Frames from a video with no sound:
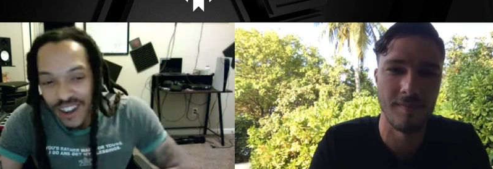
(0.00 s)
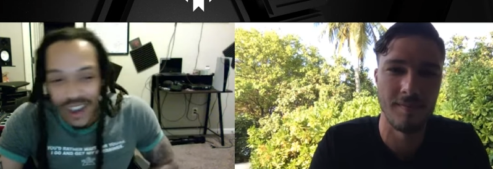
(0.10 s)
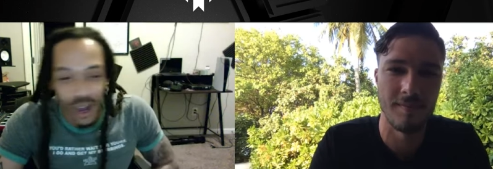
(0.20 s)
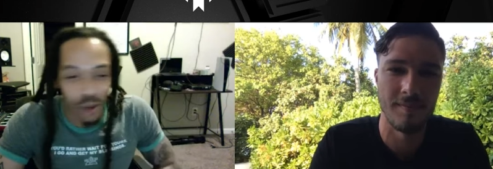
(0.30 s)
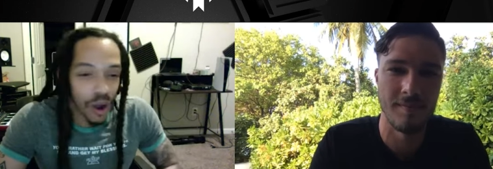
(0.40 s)
Speaker 1: I'm
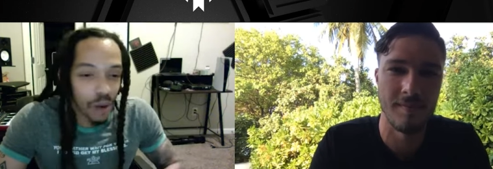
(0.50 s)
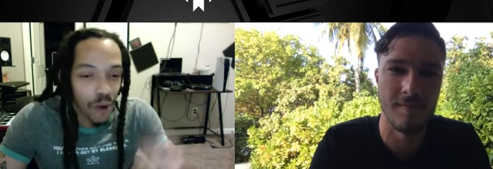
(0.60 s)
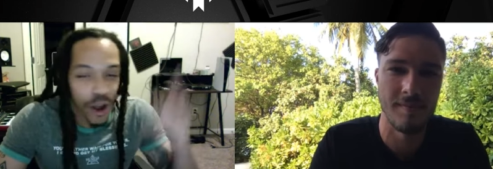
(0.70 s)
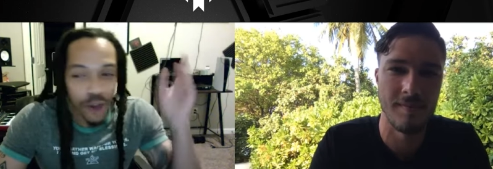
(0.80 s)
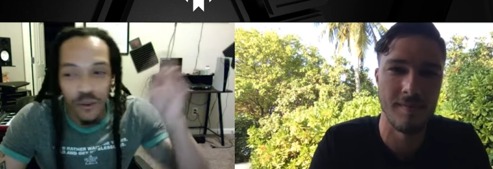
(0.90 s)
I'm ready
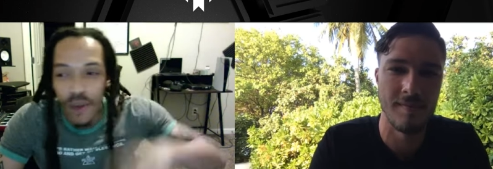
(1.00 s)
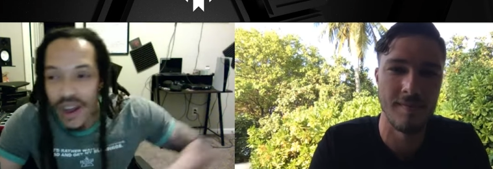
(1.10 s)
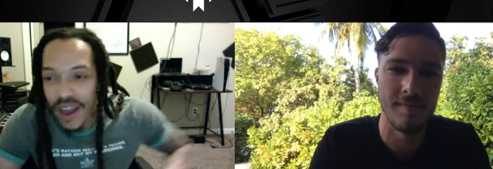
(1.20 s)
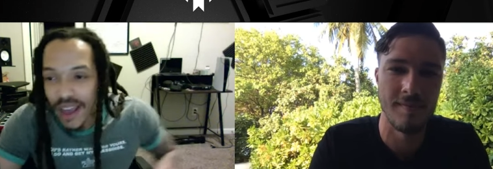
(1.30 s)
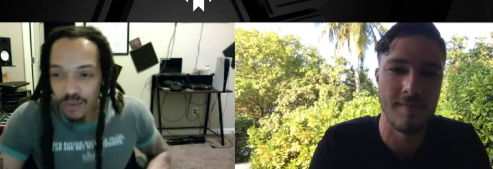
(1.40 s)
for my
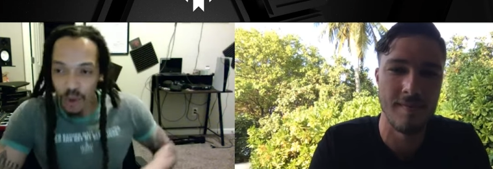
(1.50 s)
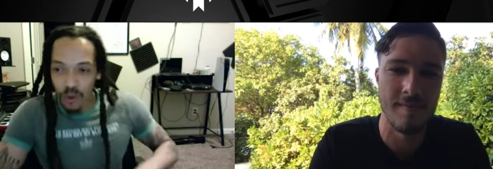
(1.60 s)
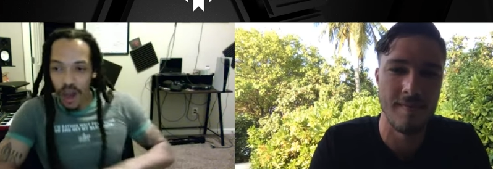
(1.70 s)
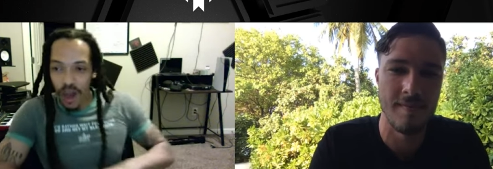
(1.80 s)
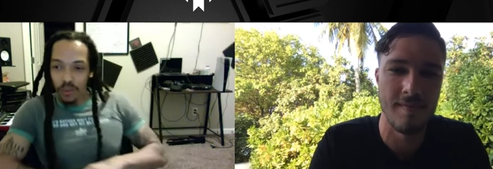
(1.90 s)
next, but we got
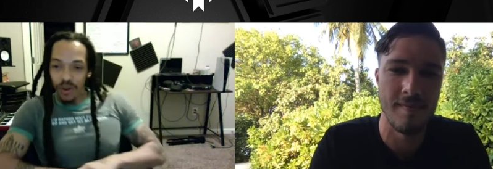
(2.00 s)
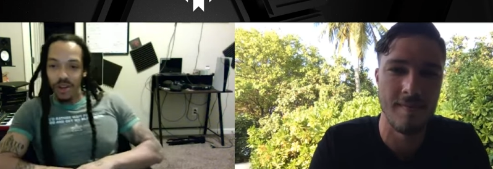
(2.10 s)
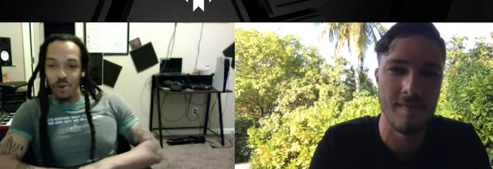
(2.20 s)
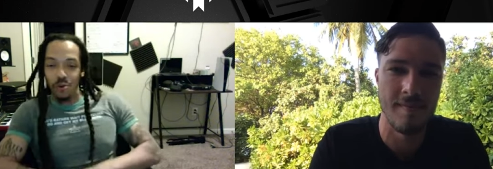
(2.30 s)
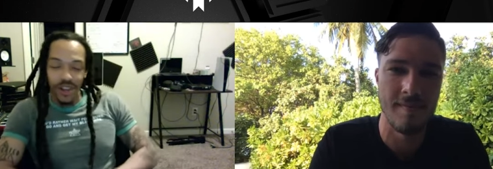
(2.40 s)
to put a little
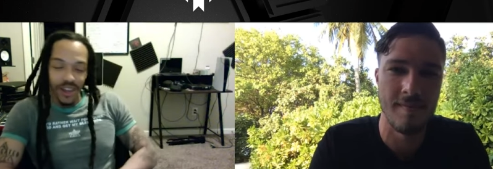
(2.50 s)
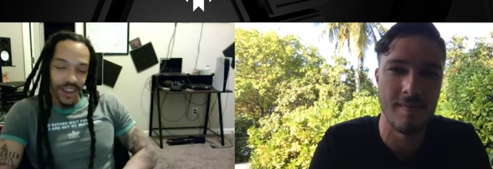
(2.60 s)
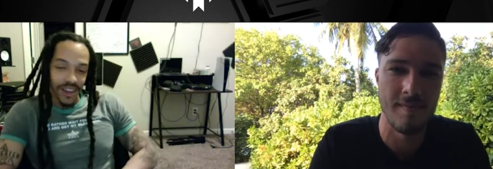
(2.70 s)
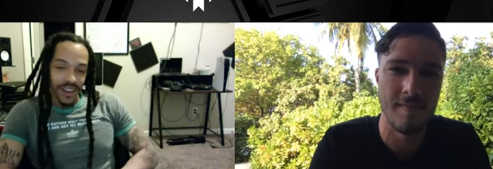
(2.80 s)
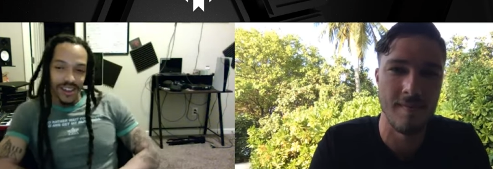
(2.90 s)
work in.
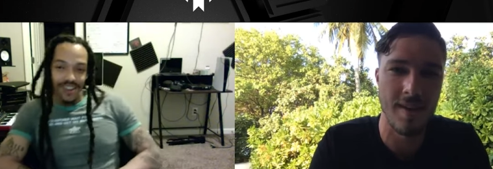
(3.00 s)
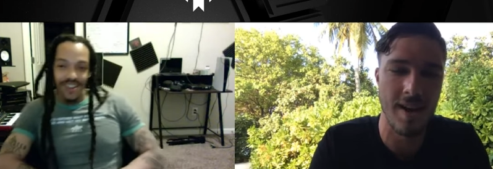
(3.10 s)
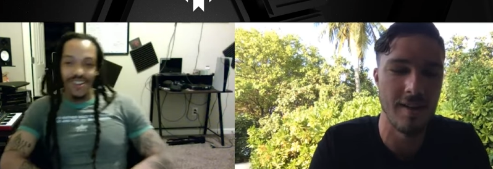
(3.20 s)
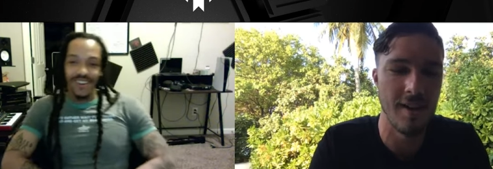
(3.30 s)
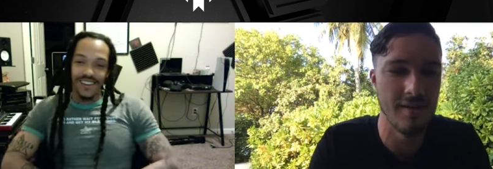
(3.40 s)
Speaker 2: I
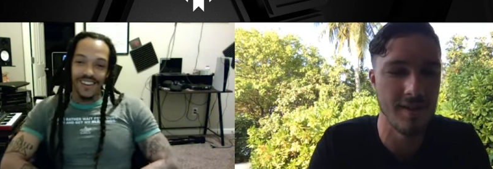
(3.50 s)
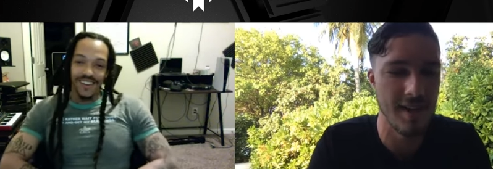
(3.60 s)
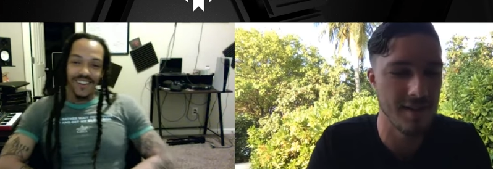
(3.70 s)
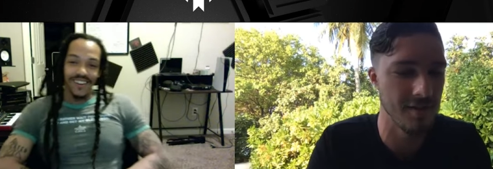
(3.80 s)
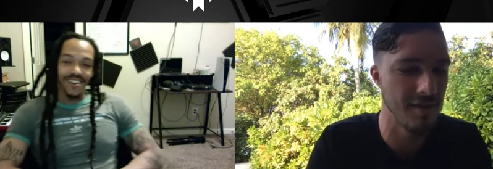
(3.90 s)
love it.
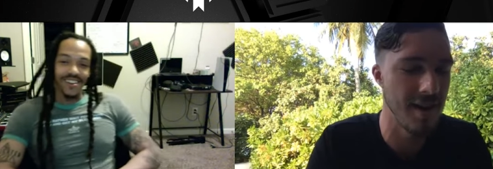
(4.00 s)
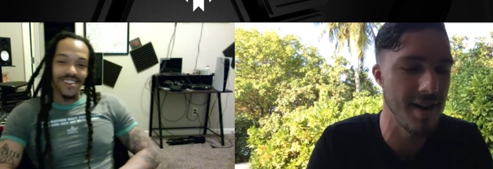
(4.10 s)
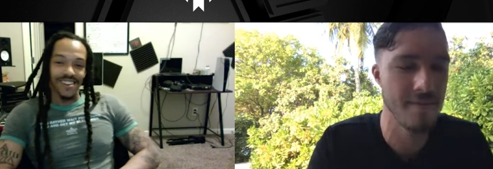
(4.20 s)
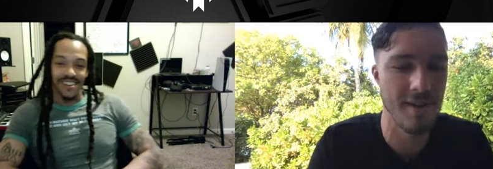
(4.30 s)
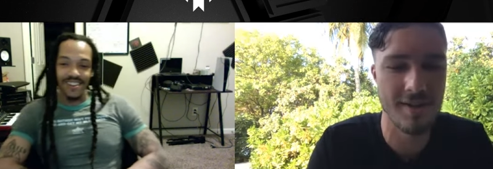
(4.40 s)
That's
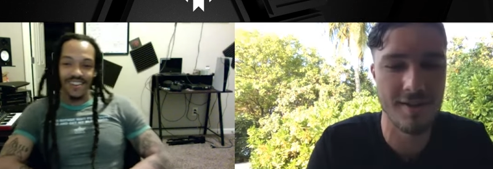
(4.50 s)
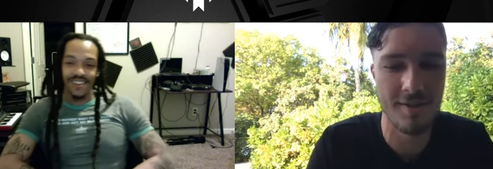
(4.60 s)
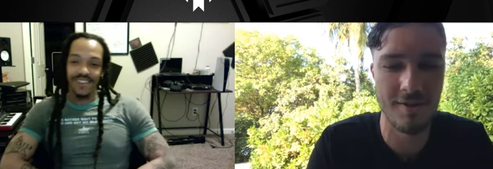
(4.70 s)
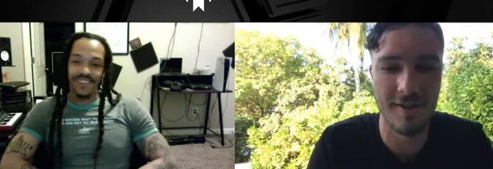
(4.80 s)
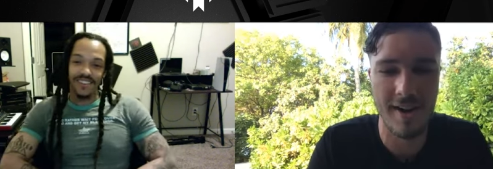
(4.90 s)
great. That's
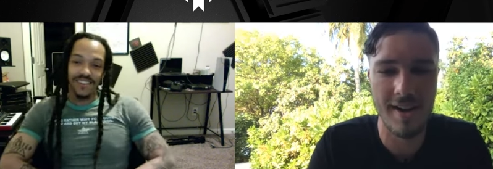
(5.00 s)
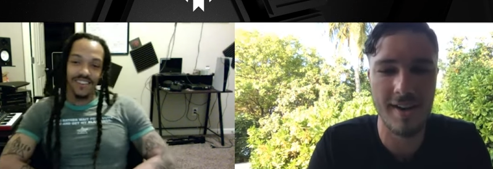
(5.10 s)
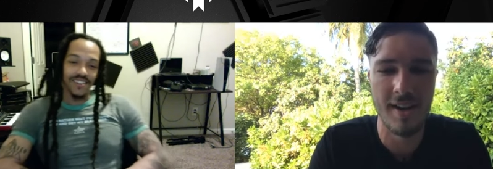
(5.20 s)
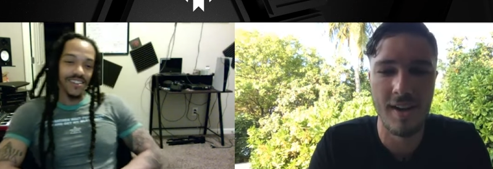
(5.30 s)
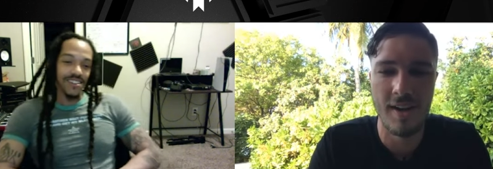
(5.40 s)
so great.
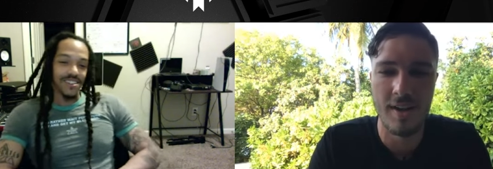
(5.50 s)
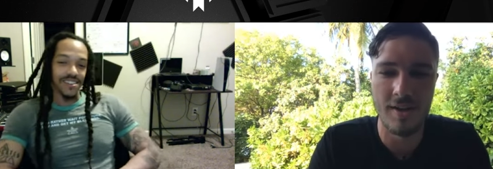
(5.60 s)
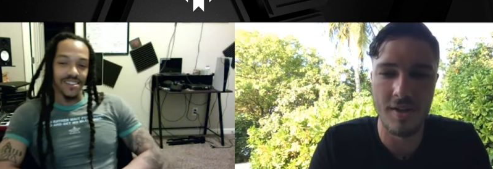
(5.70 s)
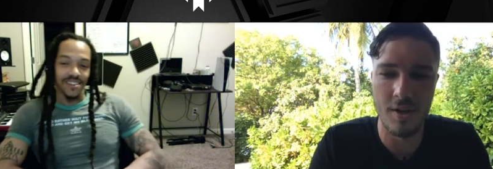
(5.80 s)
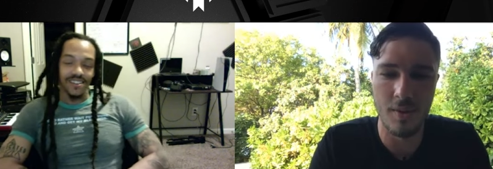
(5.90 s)

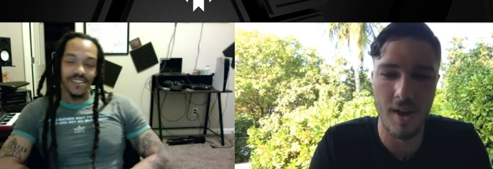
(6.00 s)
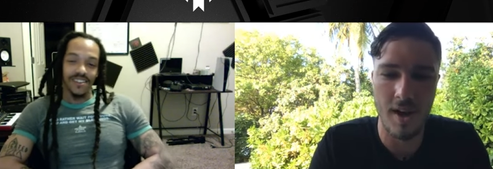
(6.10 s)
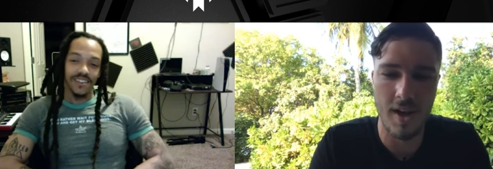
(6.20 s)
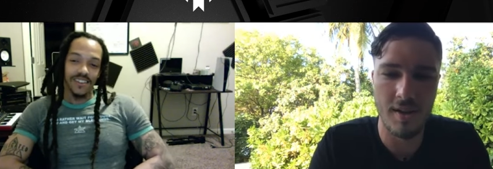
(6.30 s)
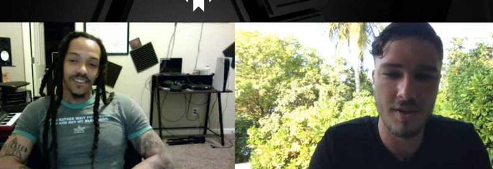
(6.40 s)
So
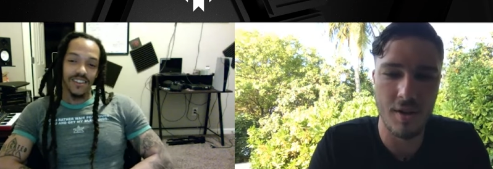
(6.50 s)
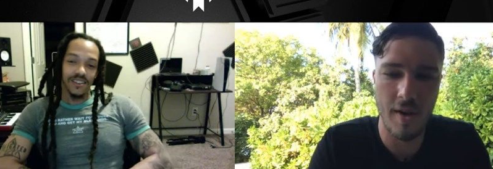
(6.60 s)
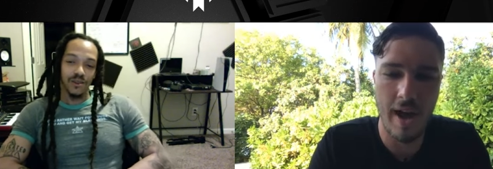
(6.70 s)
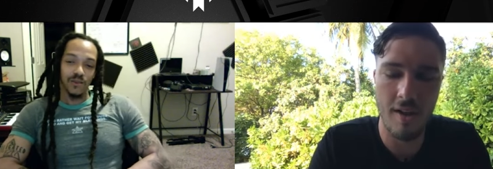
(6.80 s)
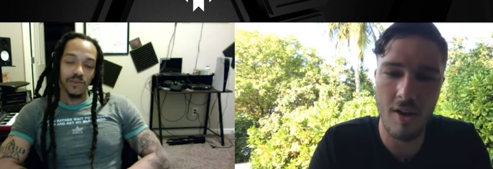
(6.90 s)
uh, so
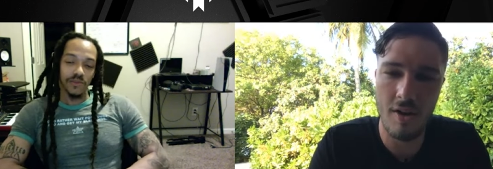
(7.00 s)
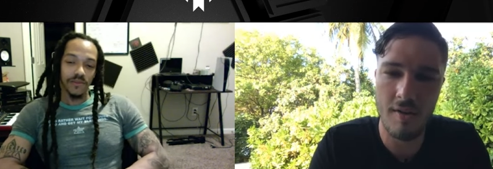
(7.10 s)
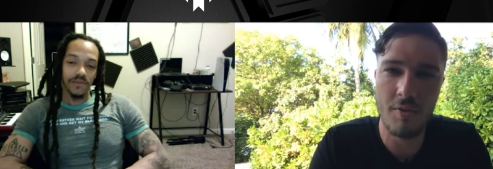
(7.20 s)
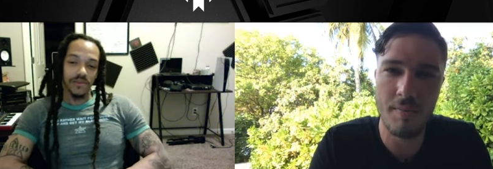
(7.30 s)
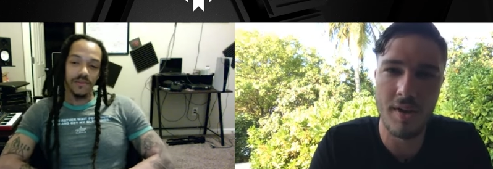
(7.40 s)
how long have
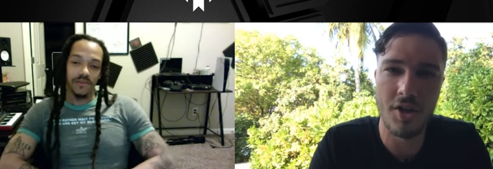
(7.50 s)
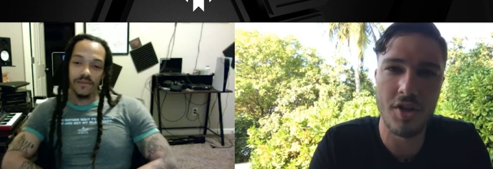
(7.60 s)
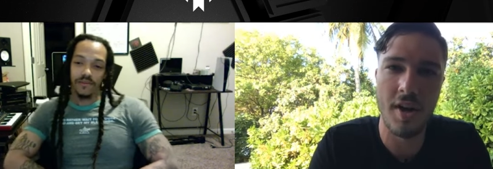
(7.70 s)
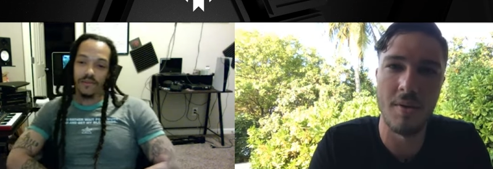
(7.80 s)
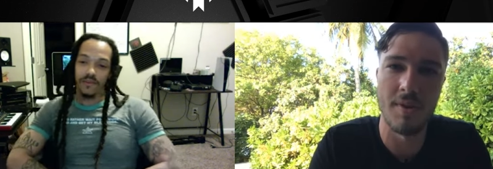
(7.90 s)
you been
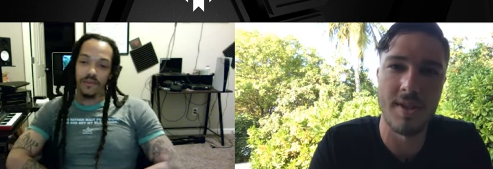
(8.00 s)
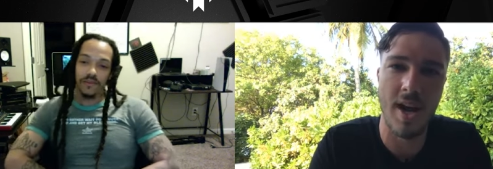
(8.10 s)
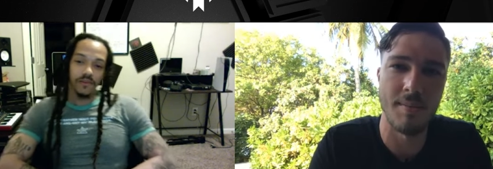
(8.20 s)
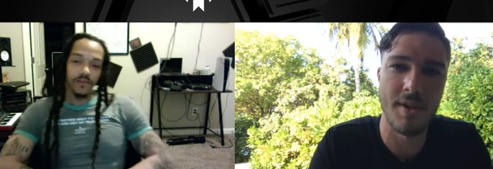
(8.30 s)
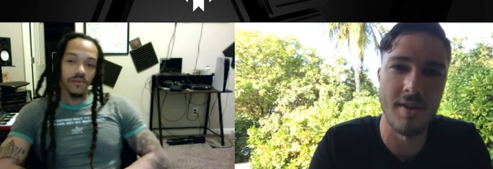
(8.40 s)
trading with
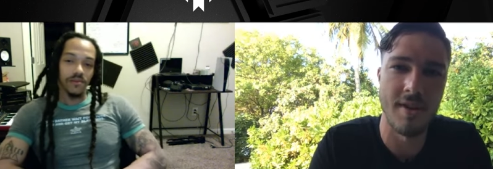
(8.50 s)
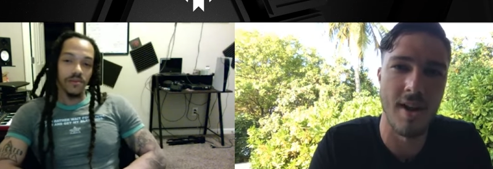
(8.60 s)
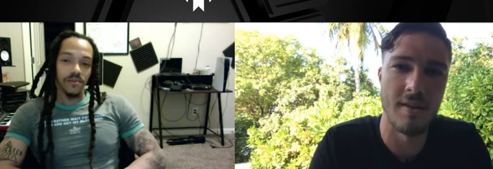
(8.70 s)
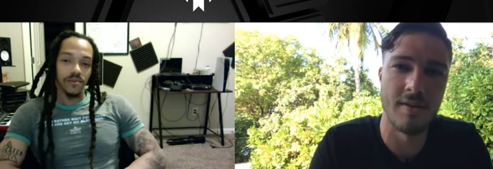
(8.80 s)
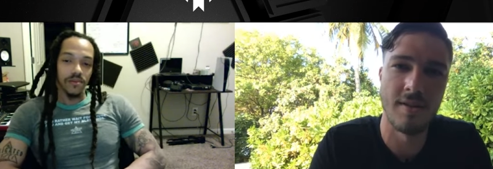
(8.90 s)
Top Tier
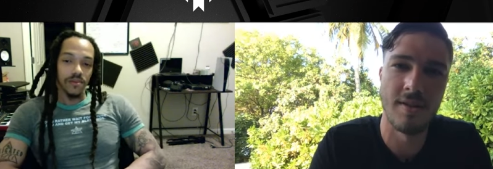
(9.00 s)
now?